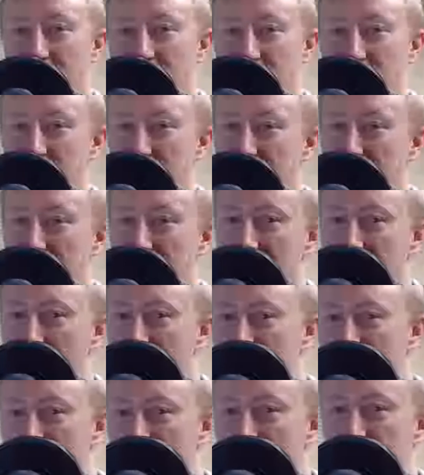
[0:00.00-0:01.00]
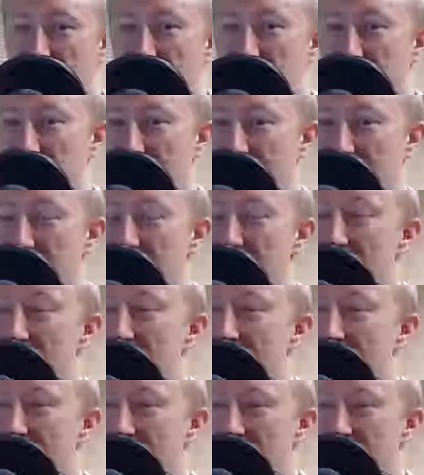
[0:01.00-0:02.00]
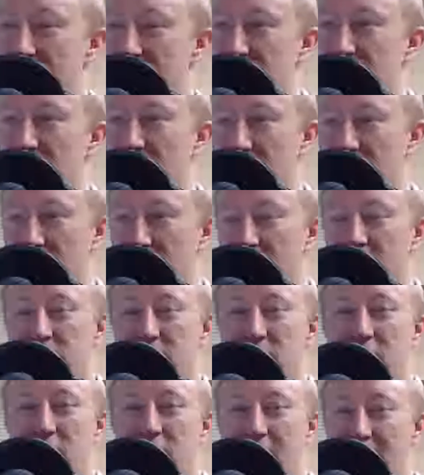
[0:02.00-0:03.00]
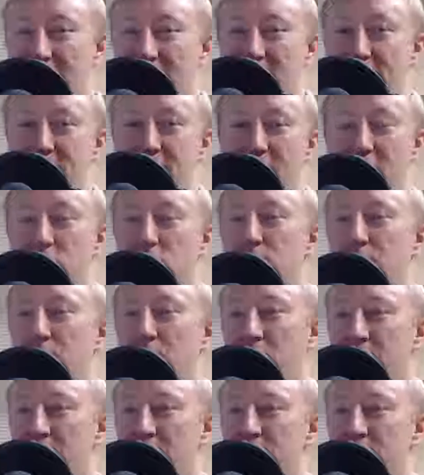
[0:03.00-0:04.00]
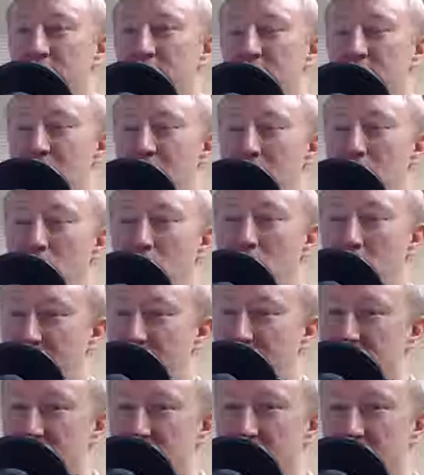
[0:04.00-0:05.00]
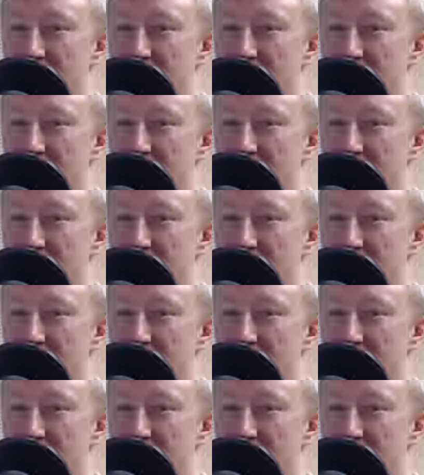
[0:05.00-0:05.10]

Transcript: or they get rid of him for some other high-value players while they still have